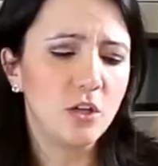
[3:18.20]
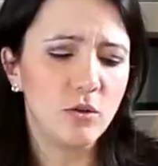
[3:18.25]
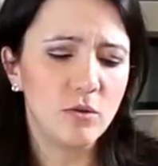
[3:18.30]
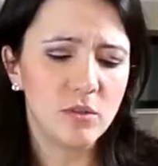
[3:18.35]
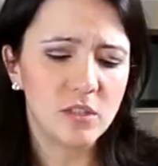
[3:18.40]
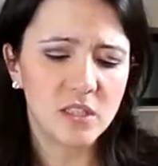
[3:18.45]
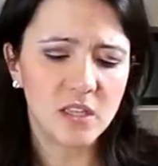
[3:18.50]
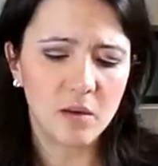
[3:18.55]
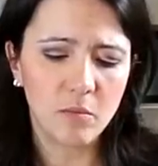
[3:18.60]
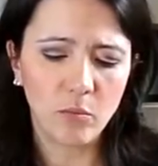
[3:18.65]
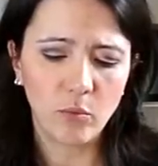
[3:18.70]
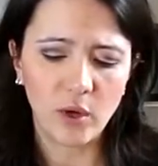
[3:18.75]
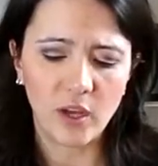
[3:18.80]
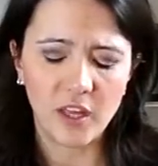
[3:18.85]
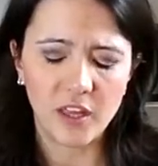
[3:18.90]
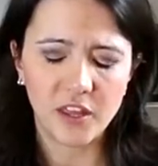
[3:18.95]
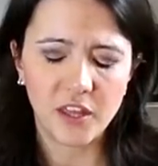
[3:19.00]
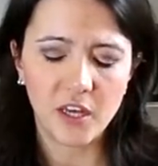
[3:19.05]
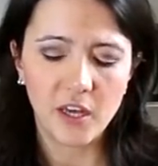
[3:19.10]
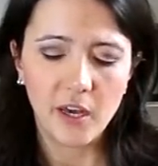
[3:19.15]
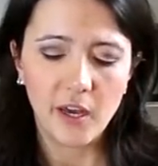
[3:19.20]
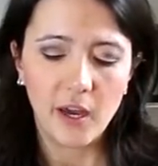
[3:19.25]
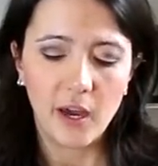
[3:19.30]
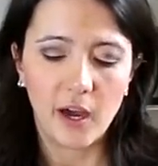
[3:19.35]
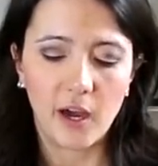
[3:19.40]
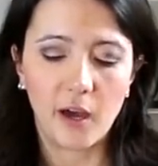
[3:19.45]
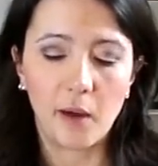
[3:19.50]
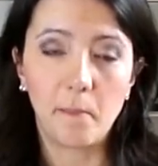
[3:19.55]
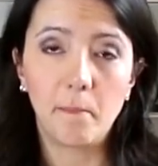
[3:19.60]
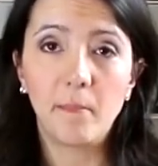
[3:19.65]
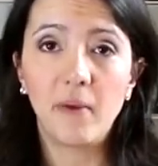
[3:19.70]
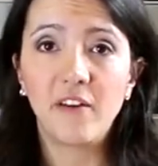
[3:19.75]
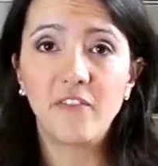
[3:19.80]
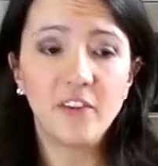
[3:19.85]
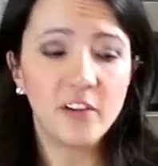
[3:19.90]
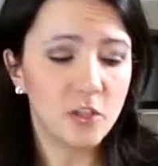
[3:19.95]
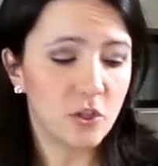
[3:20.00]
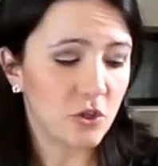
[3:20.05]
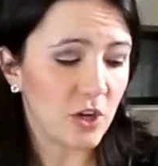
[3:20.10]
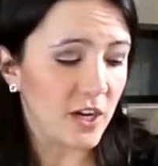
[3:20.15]
use them with
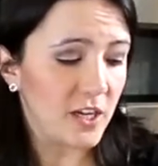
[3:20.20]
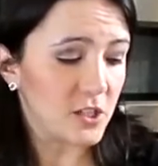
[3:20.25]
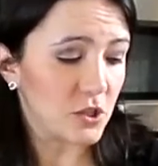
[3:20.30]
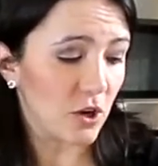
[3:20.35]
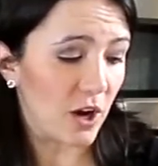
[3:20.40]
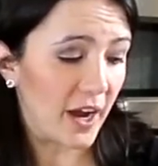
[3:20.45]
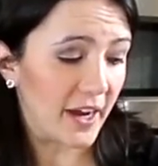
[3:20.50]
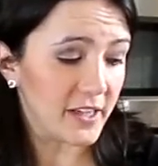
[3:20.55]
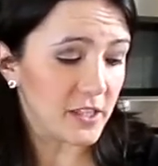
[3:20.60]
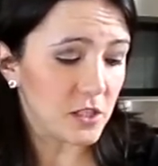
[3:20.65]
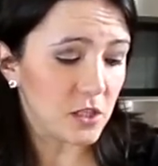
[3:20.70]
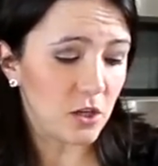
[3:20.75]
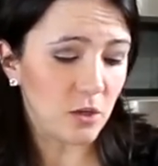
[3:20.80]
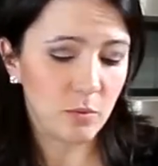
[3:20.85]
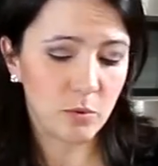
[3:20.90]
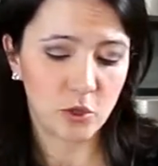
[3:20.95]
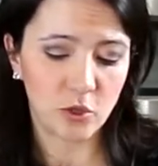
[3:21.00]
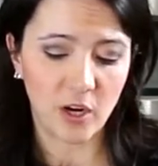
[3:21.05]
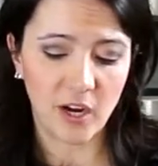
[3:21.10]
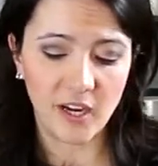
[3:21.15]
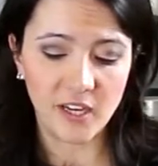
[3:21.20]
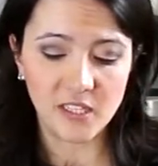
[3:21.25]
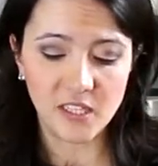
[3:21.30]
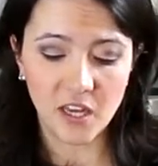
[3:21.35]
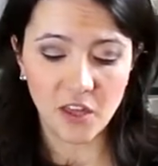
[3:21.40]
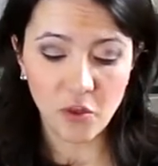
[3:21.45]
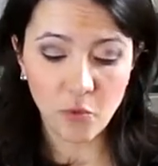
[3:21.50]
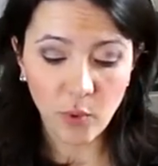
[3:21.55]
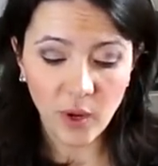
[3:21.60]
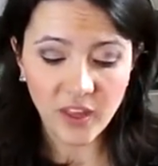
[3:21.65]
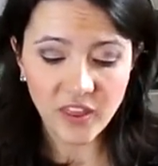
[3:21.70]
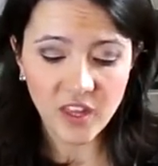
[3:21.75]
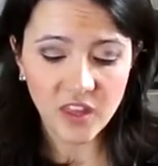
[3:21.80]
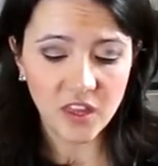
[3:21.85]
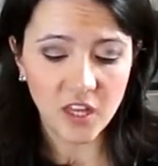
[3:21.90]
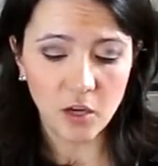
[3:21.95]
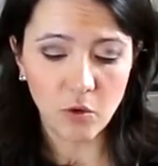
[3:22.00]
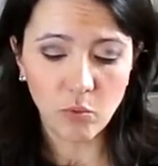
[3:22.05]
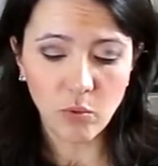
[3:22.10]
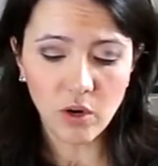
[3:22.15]
muffin trays or ice cube trays. And the way that
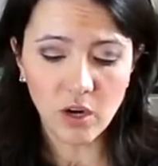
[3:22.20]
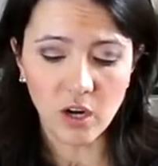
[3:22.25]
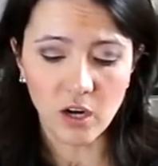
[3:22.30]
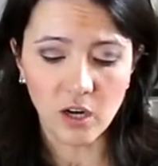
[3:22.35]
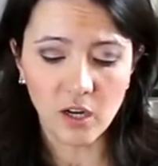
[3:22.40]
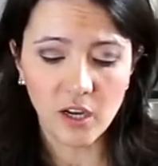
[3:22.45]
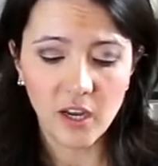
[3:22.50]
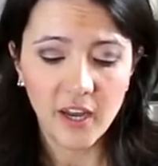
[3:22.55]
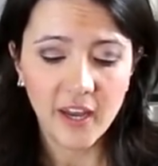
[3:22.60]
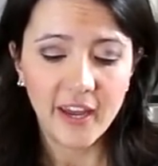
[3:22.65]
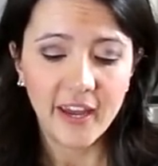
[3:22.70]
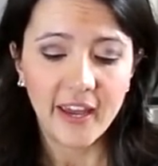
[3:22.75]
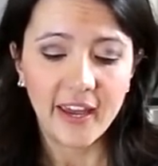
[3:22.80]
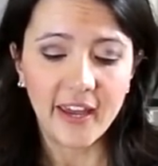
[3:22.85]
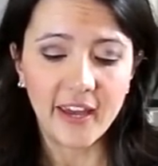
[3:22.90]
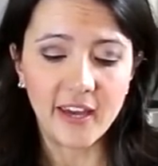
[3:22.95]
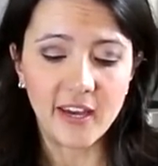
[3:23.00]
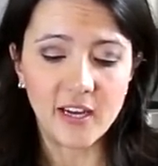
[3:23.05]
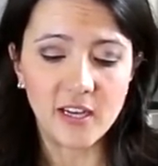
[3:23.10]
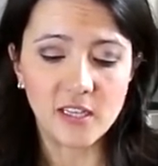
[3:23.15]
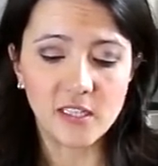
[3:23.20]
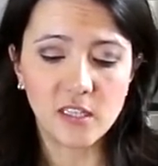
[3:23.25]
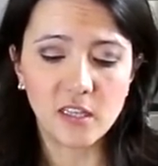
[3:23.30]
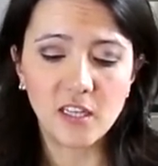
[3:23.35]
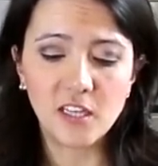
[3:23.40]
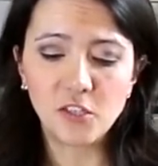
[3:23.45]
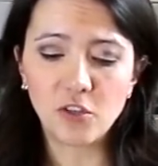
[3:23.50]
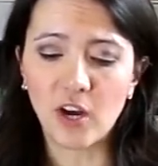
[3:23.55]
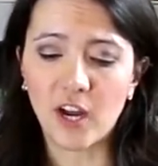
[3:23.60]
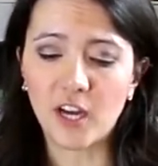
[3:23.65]
they work is, these are